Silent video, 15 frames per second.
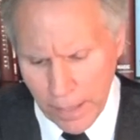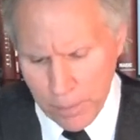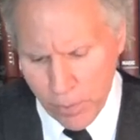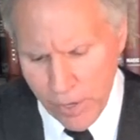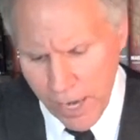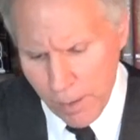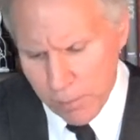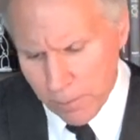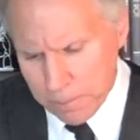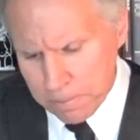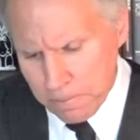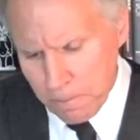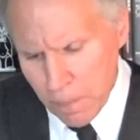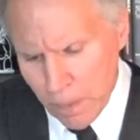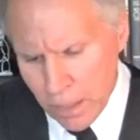problem.
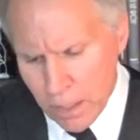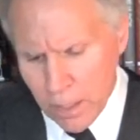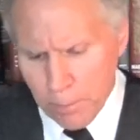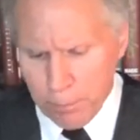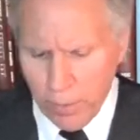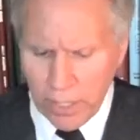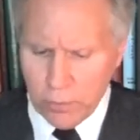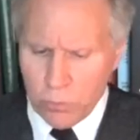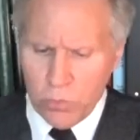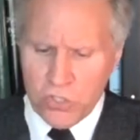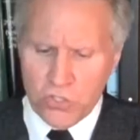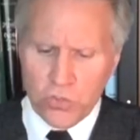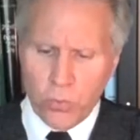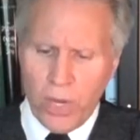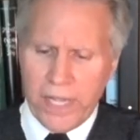But with
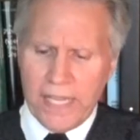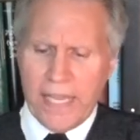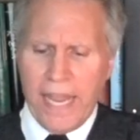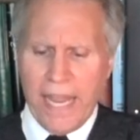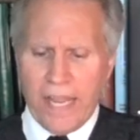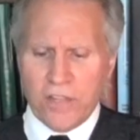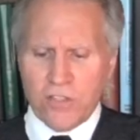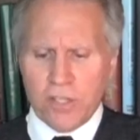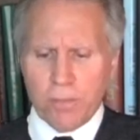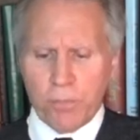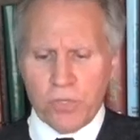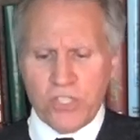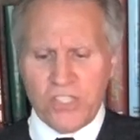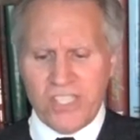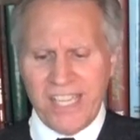sweaty hands in
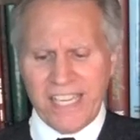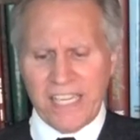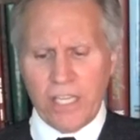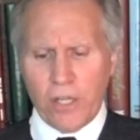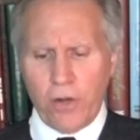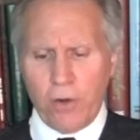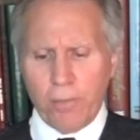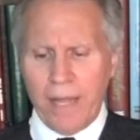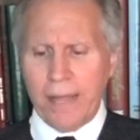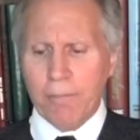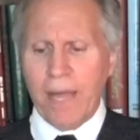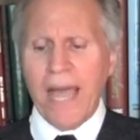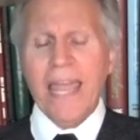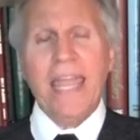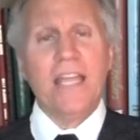particular,
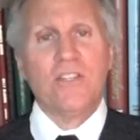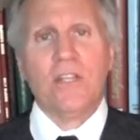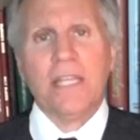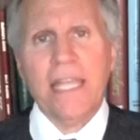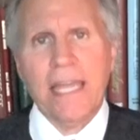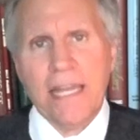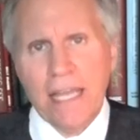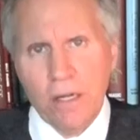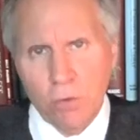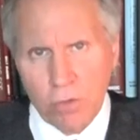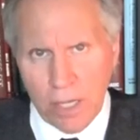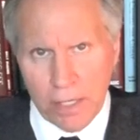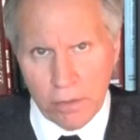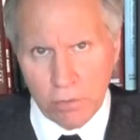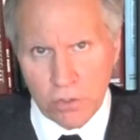my hands, again,
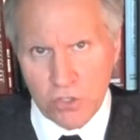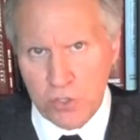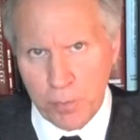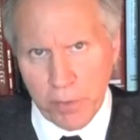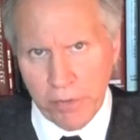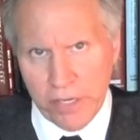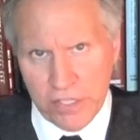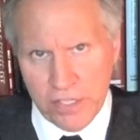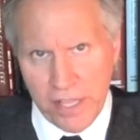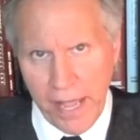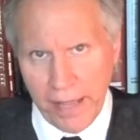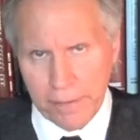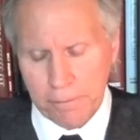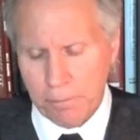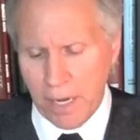I don't experience
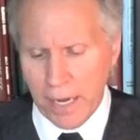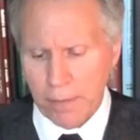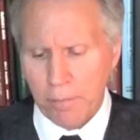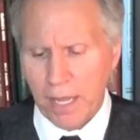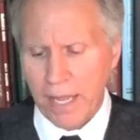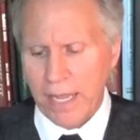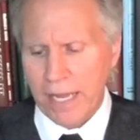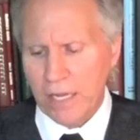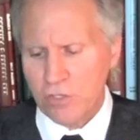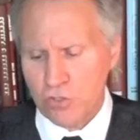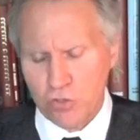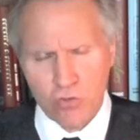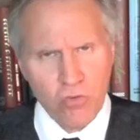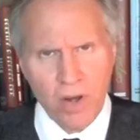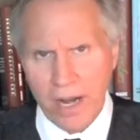that. My hands
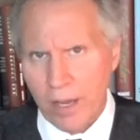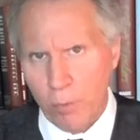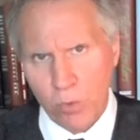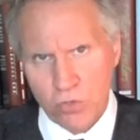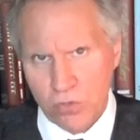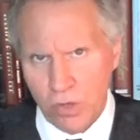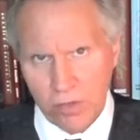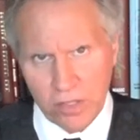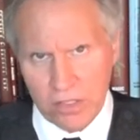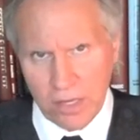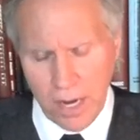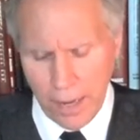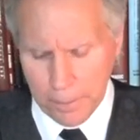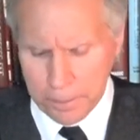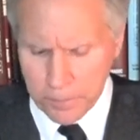are dry almost all the
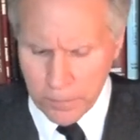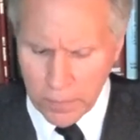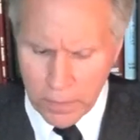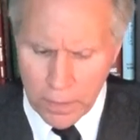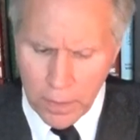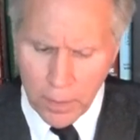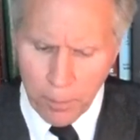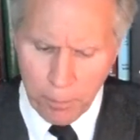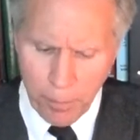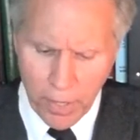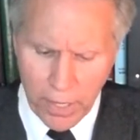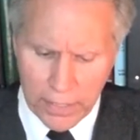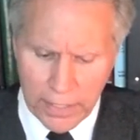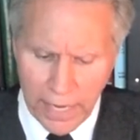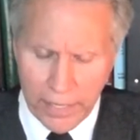time.
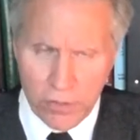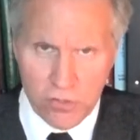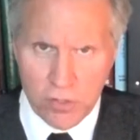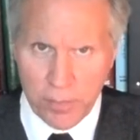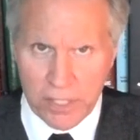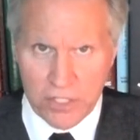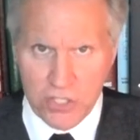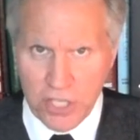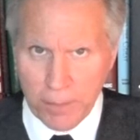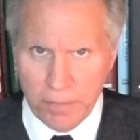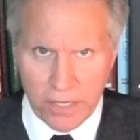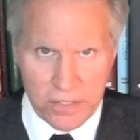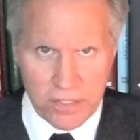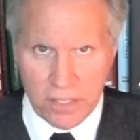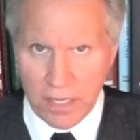But I used to be a
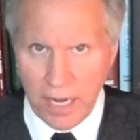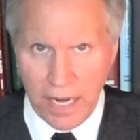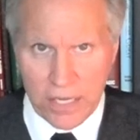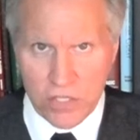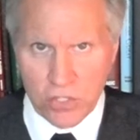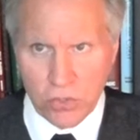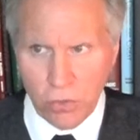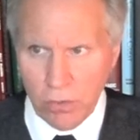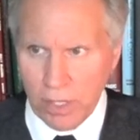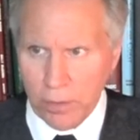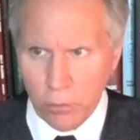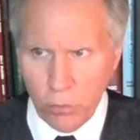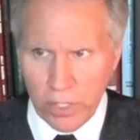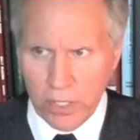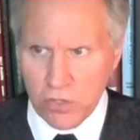gymnast in high school,
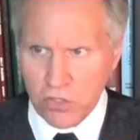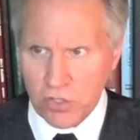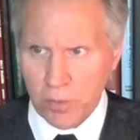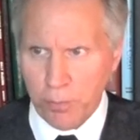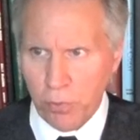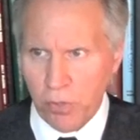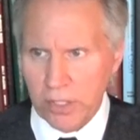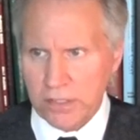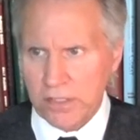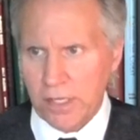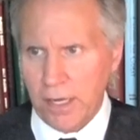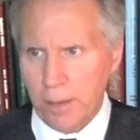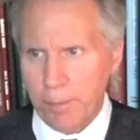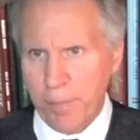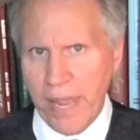and we used to put
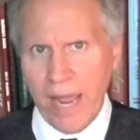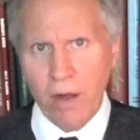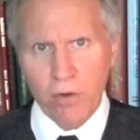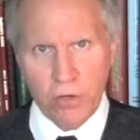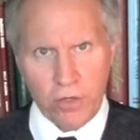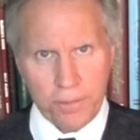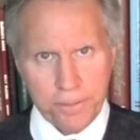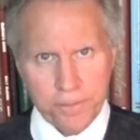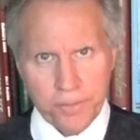powder